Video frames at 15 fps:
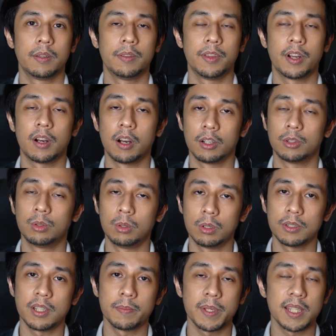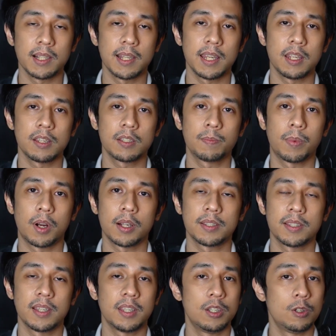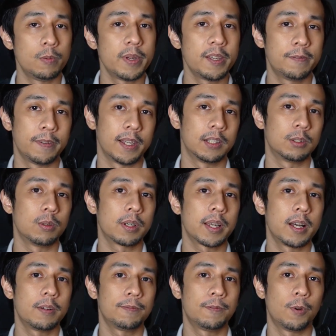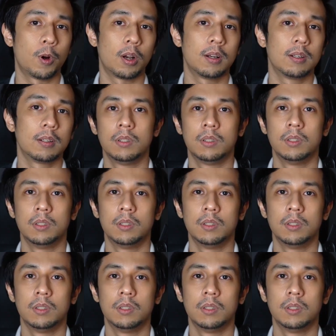There are tools and miscellaneous parts that you may fail to account for.